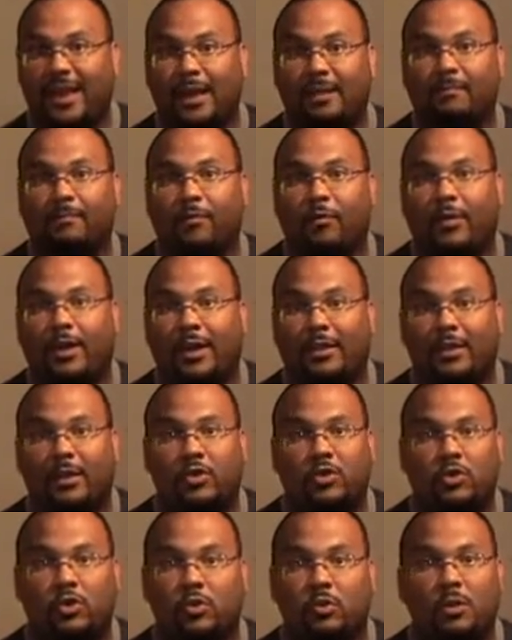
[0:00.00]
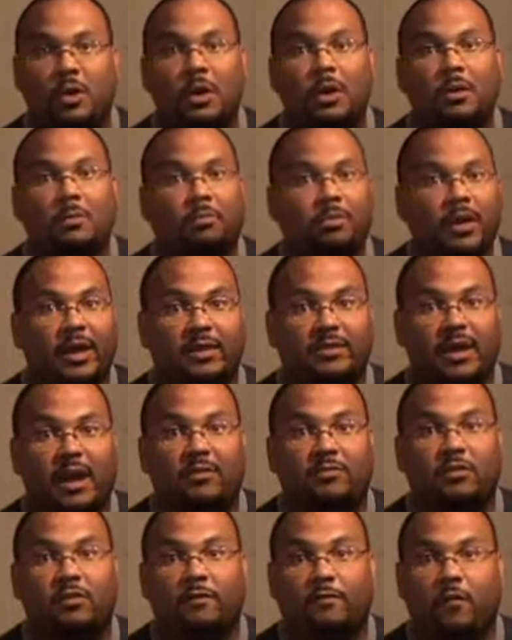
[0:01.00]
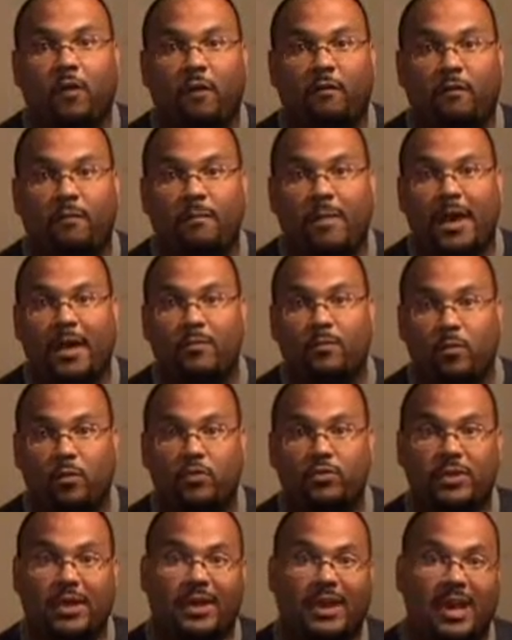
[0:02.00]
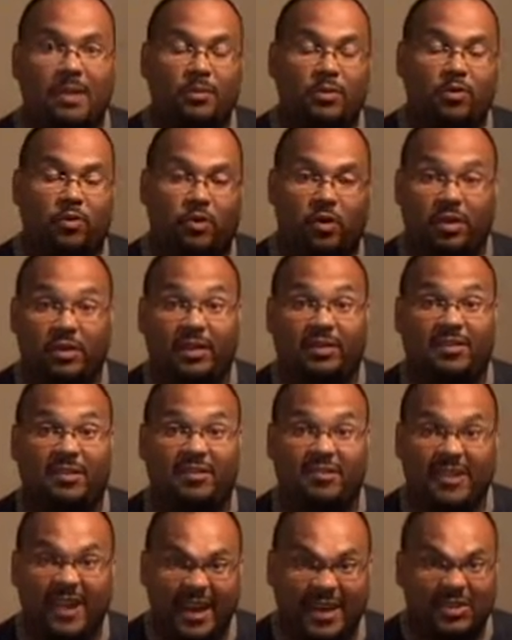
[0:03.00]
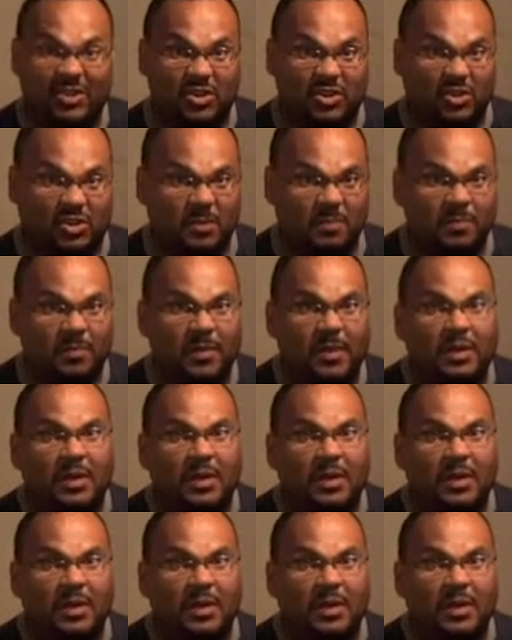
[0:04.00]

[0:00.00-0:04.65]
game for LSU, playing not too far from Baton Rouge, that game in Arlington, Texas.